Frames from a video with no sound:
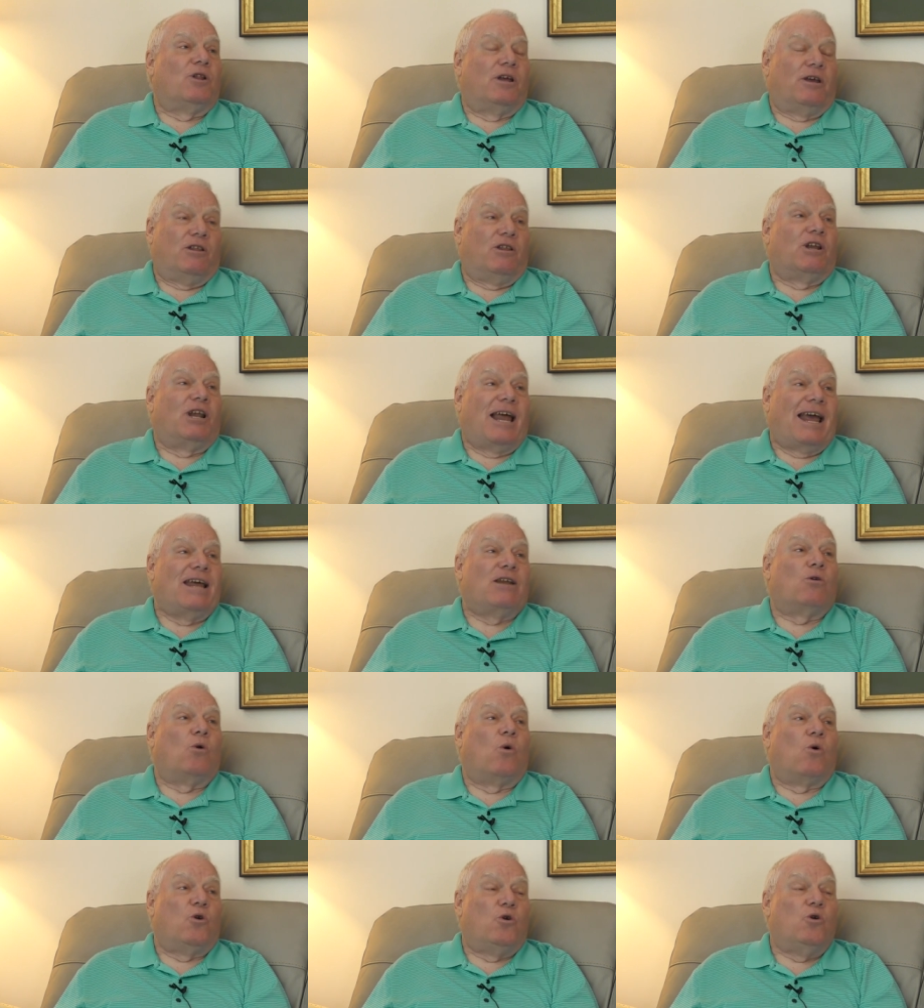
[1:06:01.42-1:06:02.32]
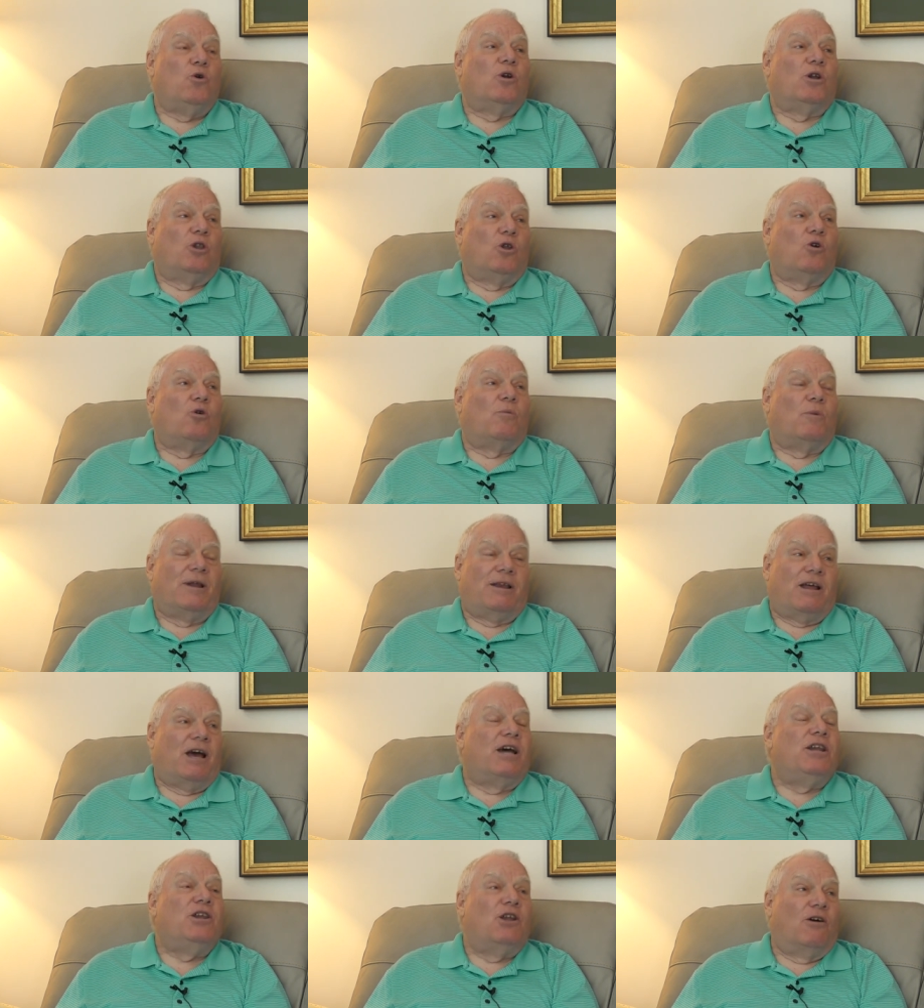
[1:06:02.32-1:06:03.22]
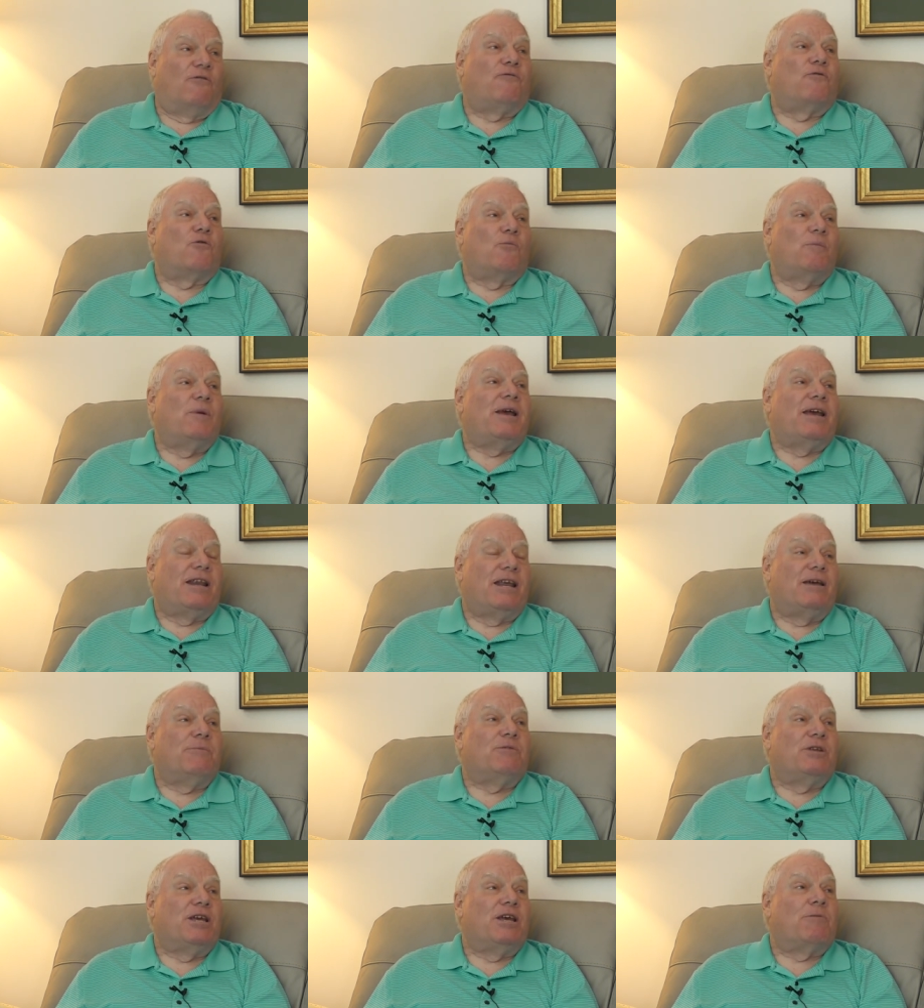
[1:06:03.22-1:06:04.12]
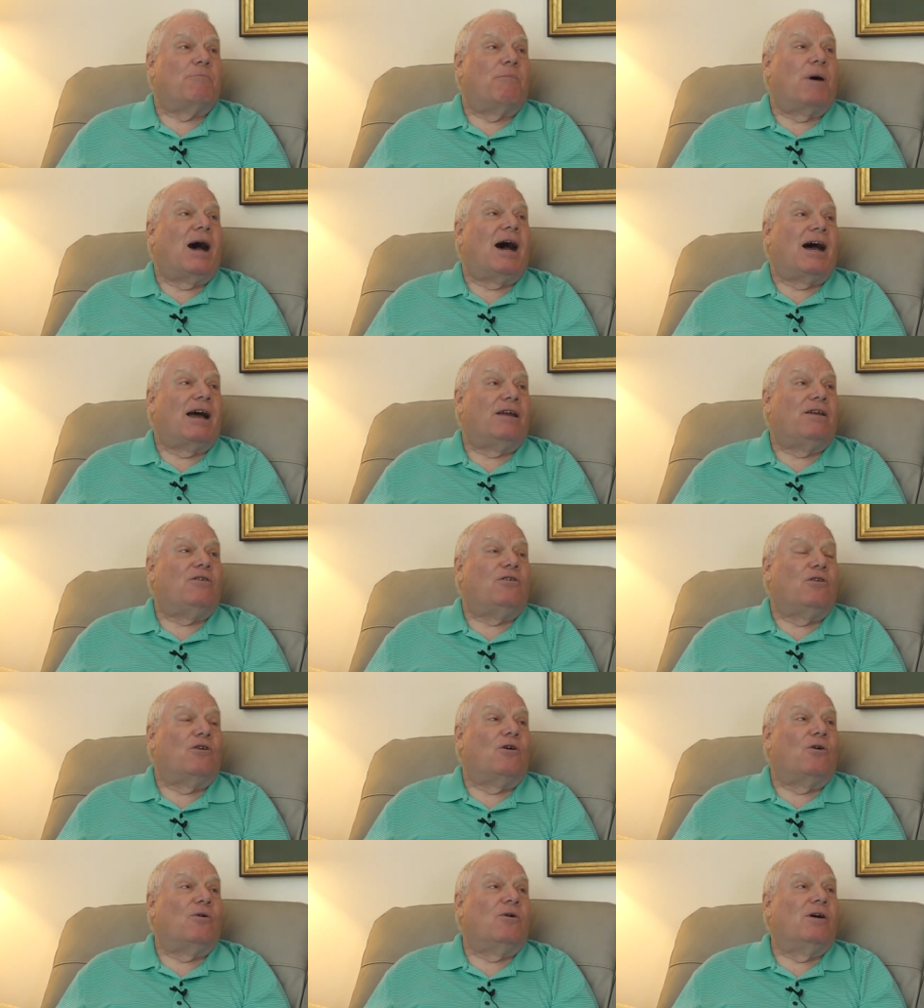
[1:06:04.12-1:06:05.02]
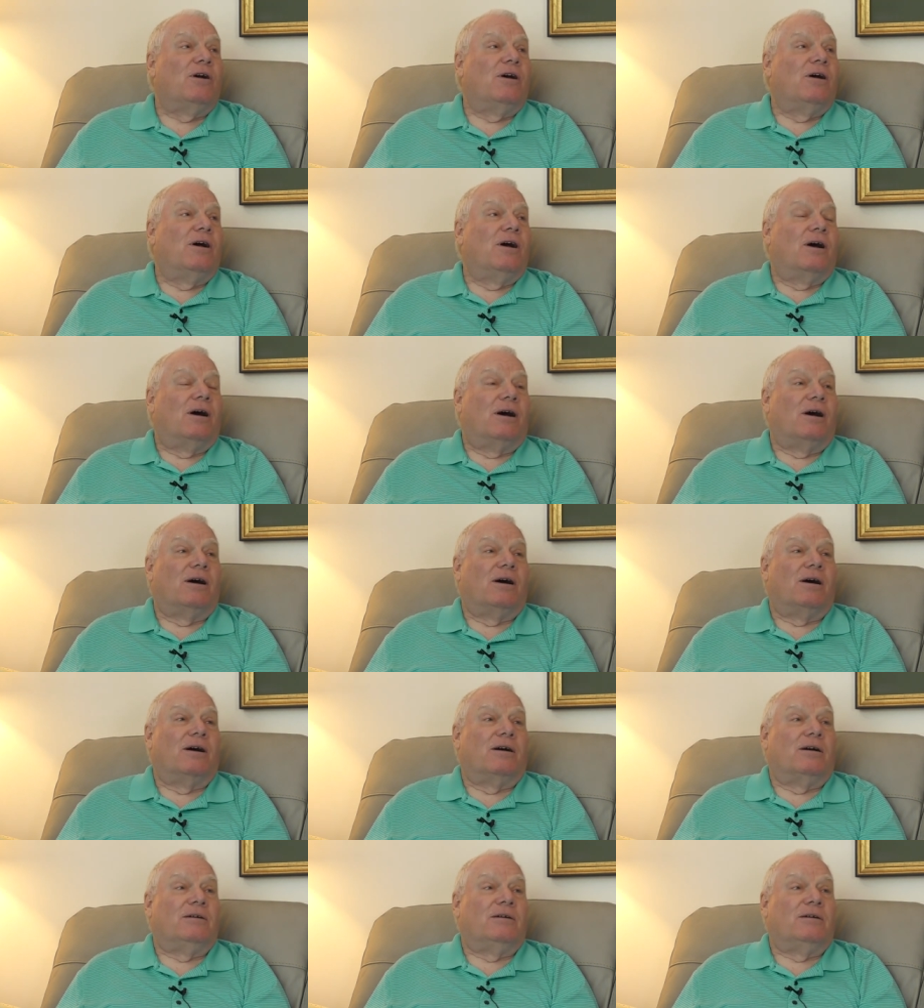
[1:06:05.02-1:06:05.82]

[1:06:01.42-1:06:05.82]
really the landlord knew a little bit enough for me and him to get by you know -huh.